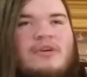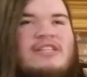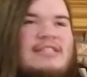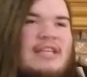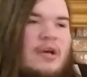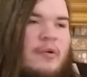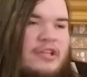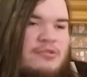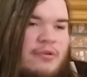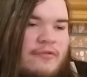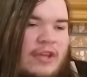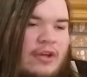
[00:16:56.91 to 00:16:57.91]
We see when it's
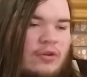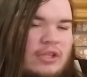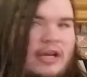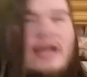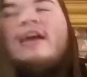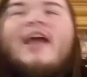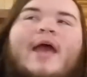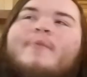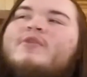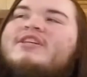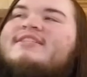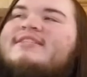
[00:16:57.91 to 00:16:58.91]
revealed,
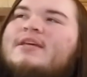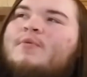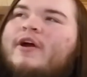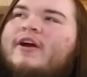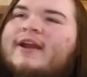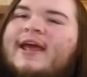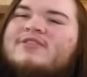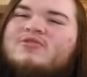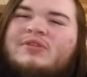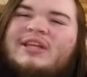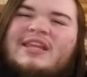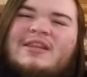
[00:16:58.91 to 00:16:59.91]
and we see where it ends,
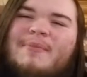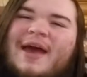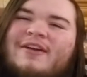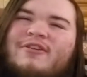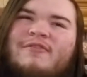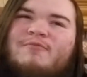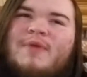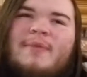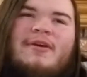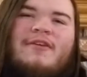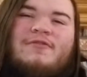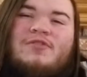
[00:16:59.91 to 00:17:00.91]
only in the matter of
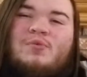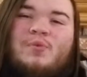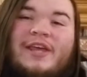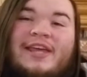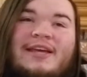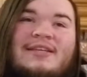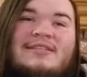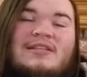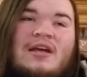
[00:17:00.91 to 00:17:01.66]
maybe a few weeks.